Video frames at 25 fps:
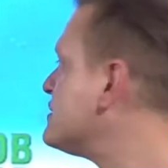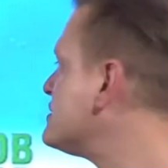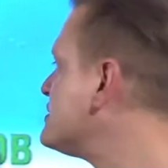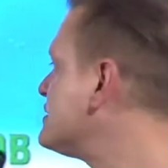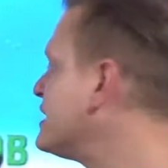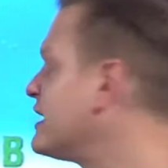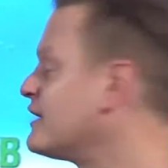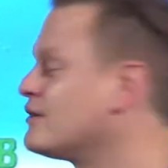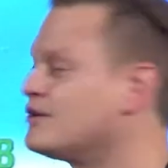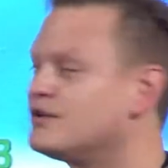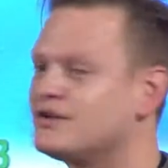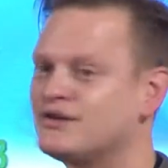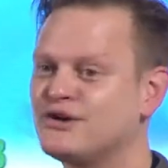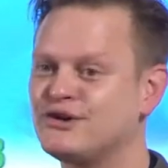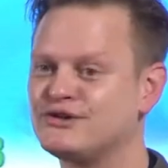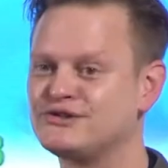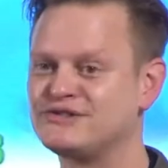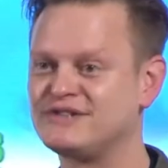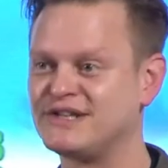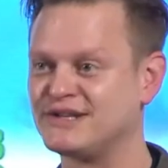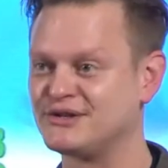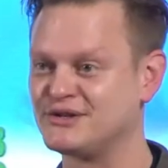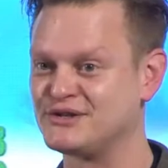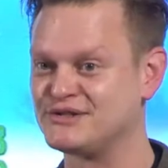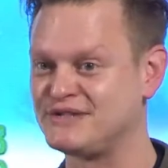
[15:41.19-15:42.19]

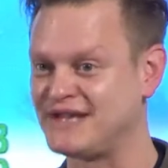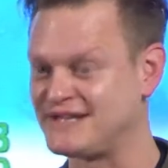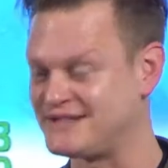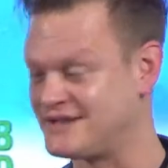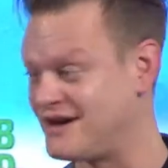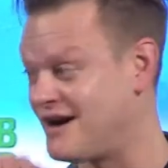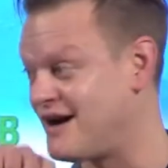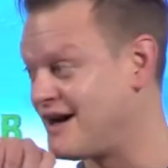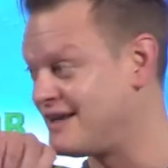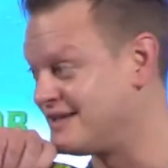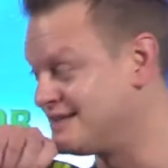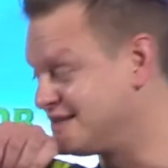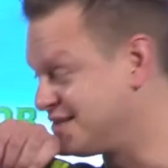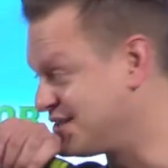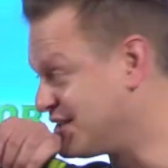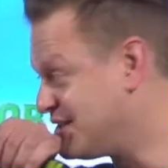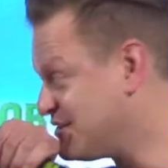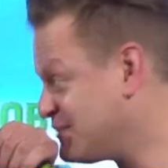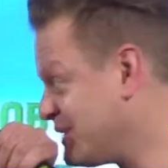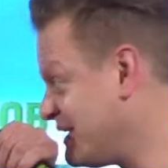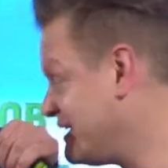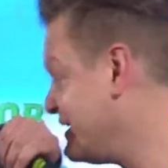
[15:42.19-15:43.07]
Sitting on a desert island,